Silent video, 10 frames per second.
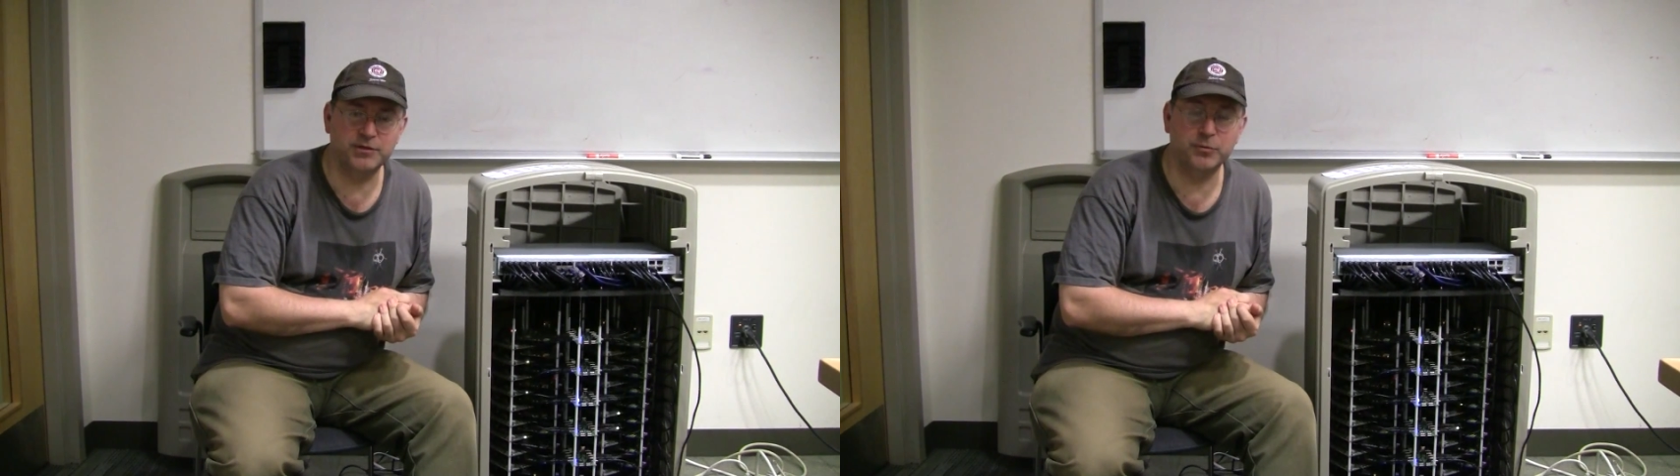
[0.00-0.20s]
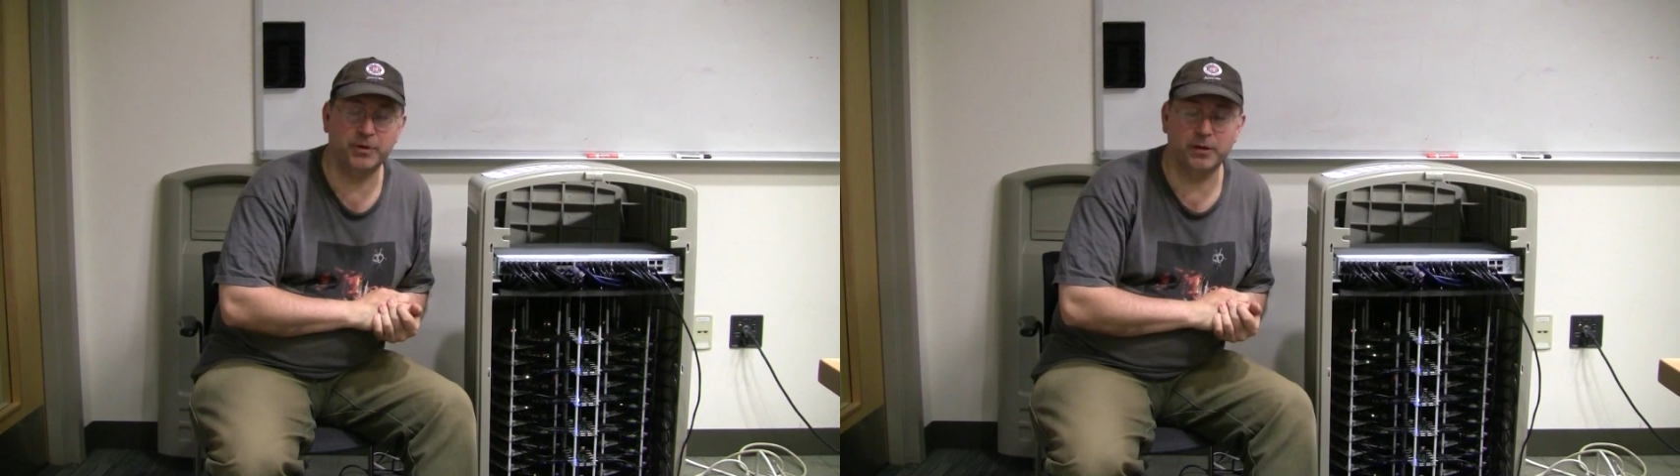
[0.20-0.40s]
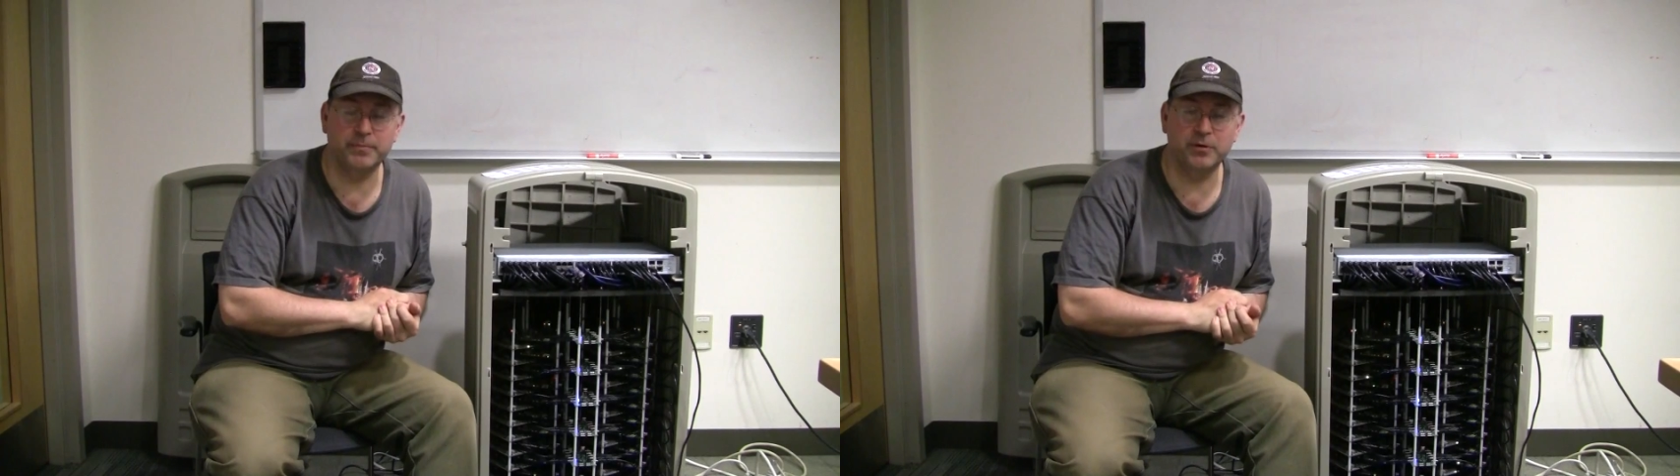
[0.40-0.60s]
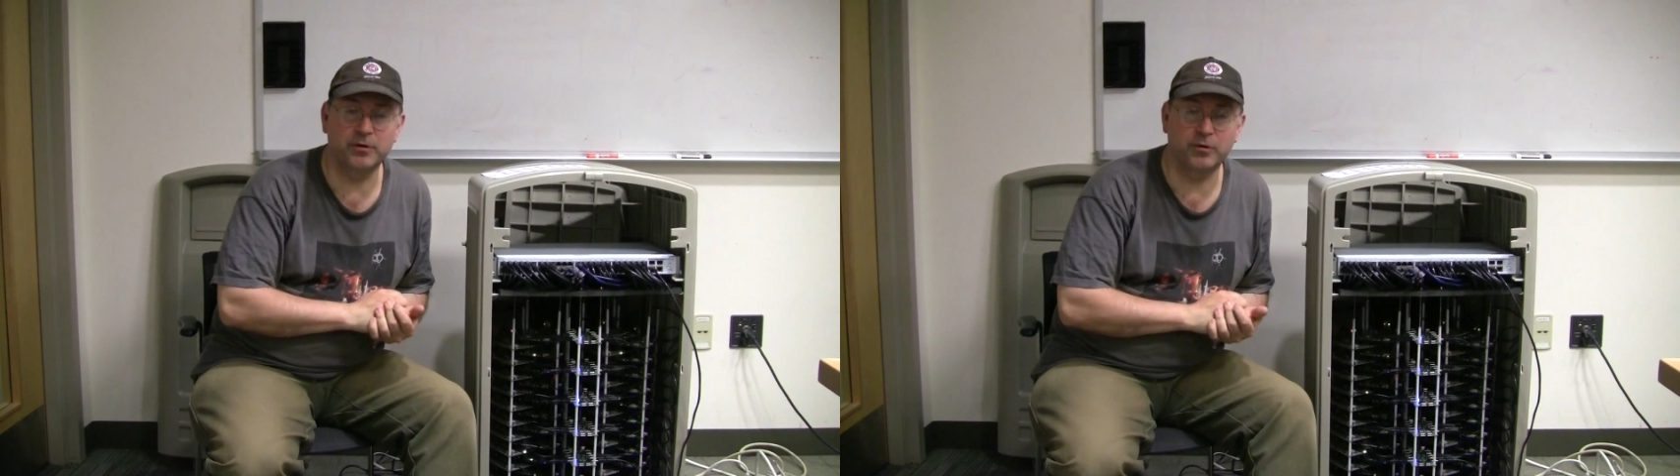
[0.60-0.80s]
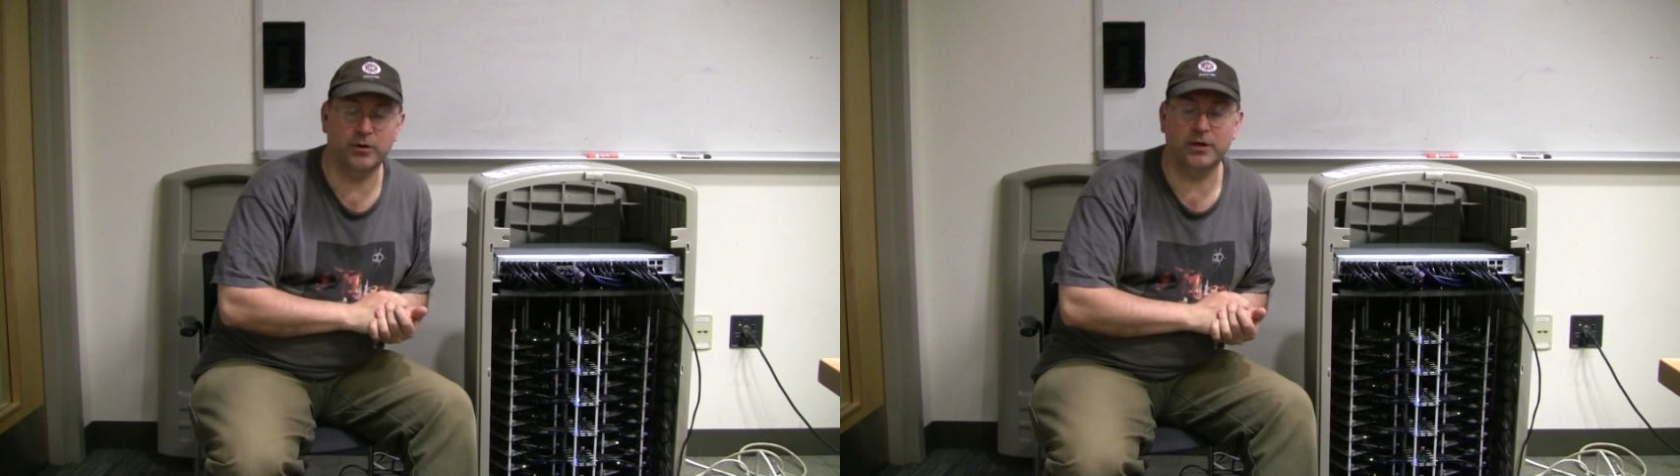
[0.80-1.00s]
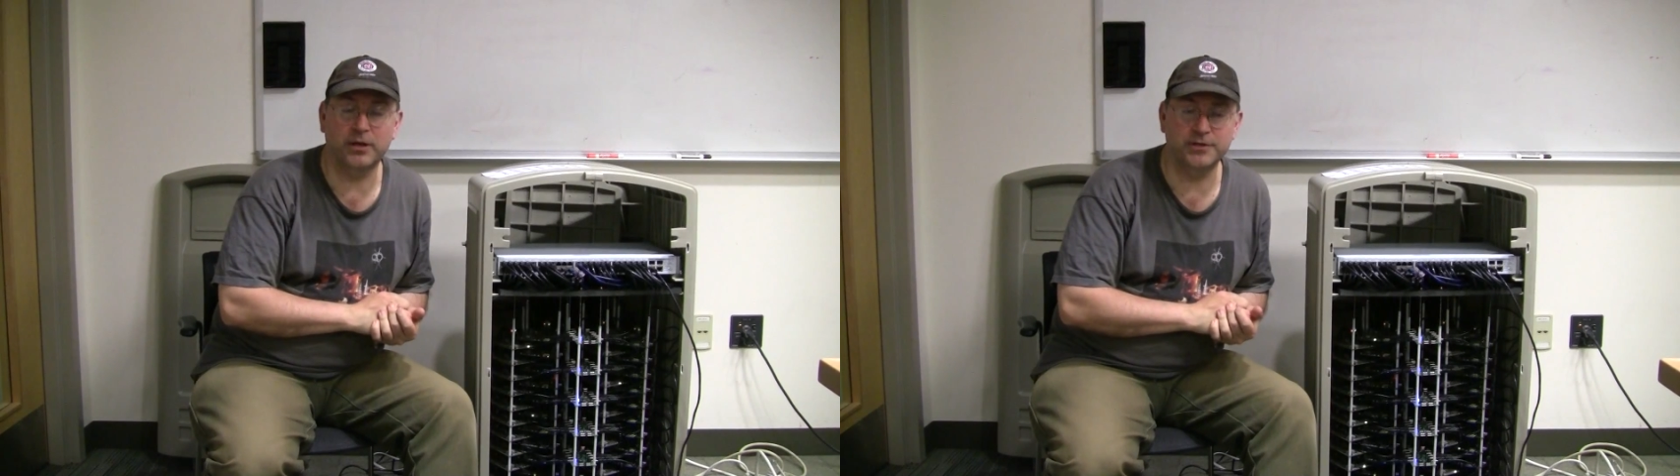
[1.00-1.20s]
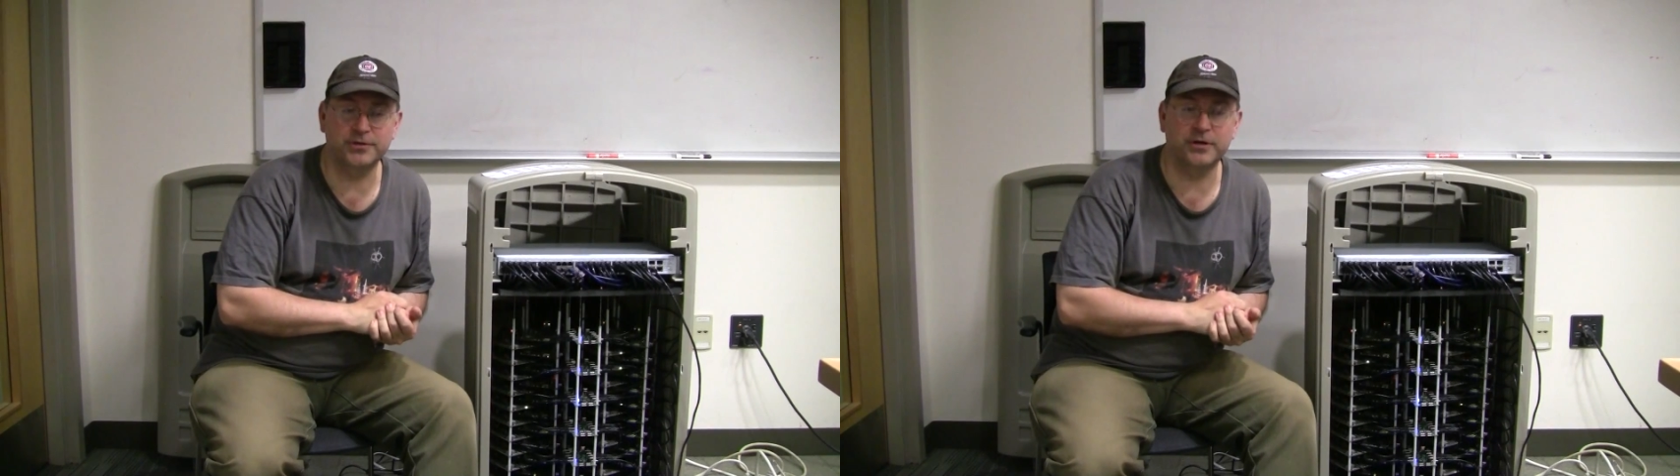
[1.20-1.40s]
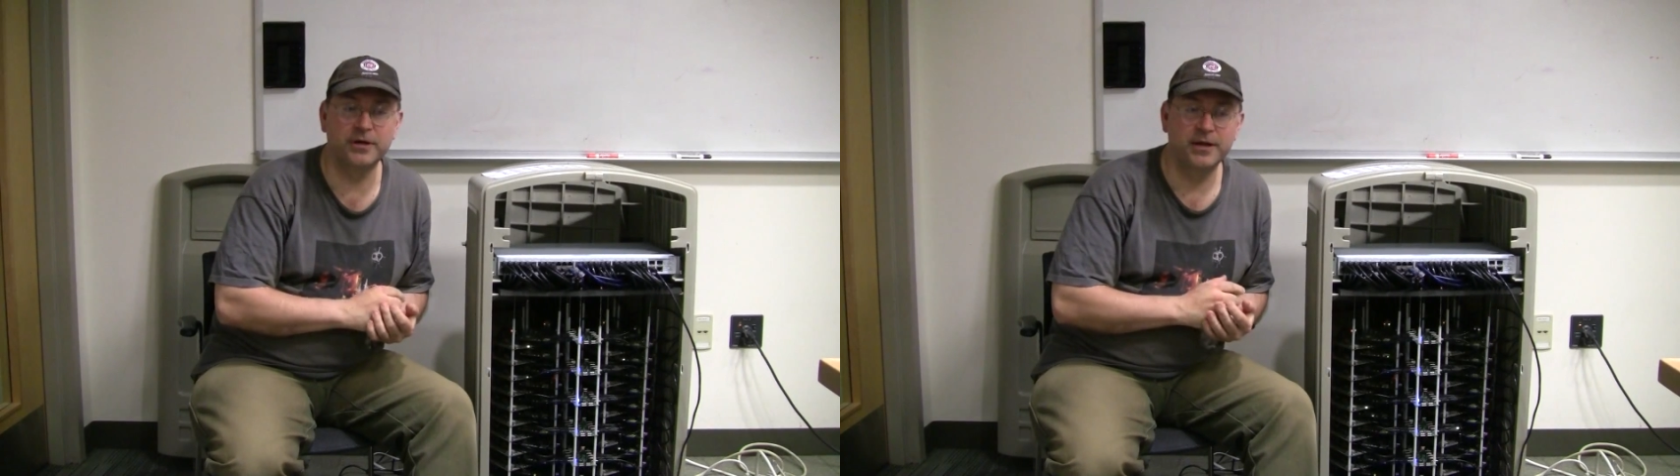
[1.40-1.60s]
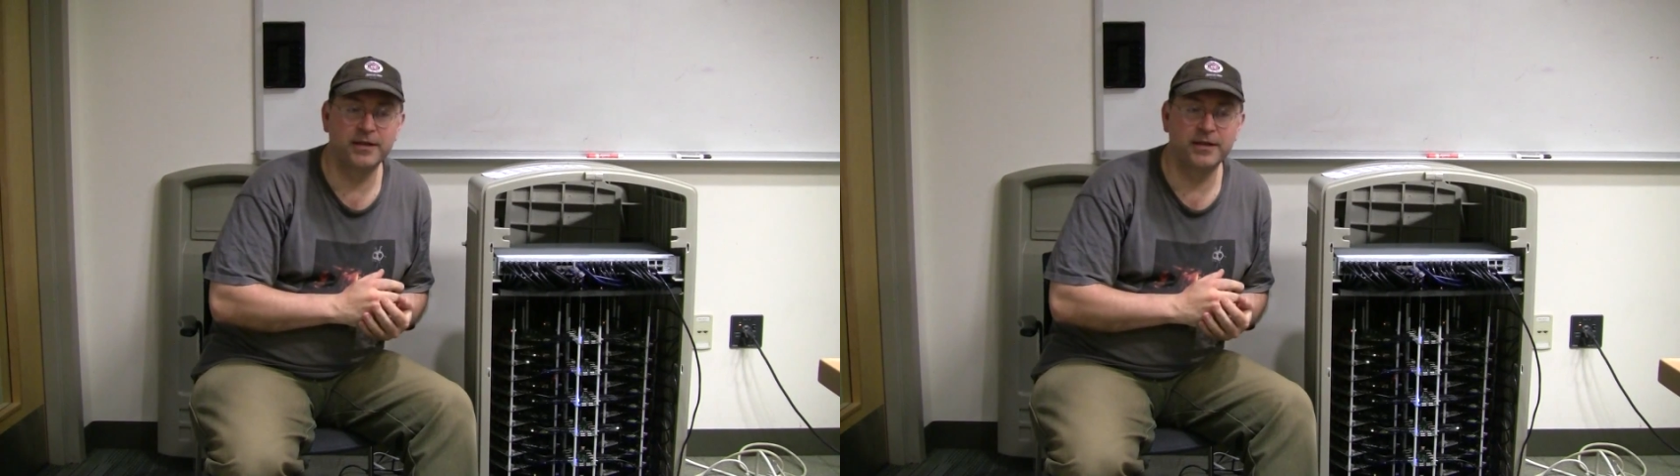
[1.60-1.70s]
supercomputer or a cluster